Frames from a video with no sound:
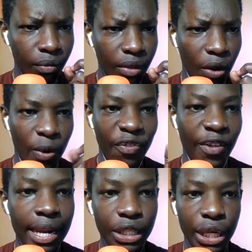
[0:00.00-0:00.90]

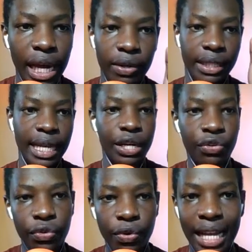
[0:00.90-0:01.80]
Rafael Chalo say
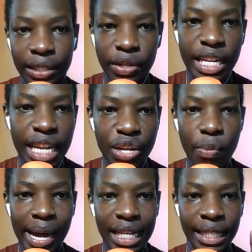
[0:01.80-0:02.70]
true, Arsenal need a new
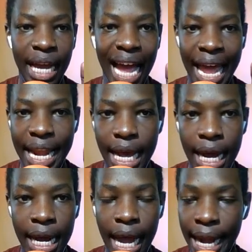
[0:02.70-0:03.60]
manager and
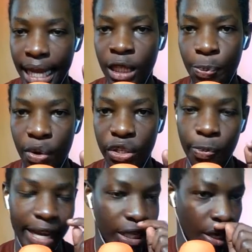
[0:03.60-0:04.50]
an experienced
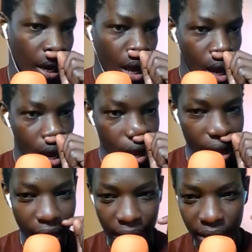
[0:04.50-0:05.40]
manager.
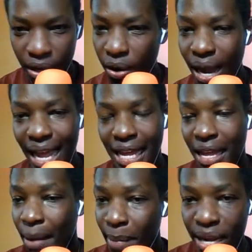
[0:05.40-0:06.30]
You know,
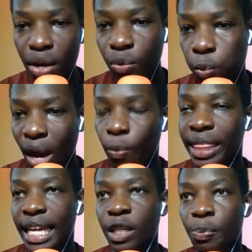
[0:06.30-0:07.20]
I may not work with
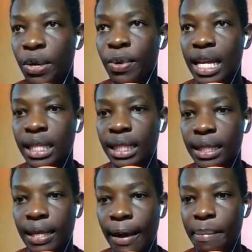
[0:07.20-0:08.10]
experience.
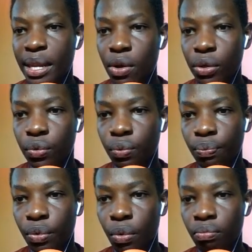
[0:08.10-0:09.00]
I may not,
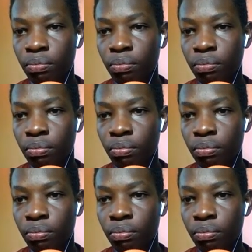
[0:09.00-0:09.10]
you know,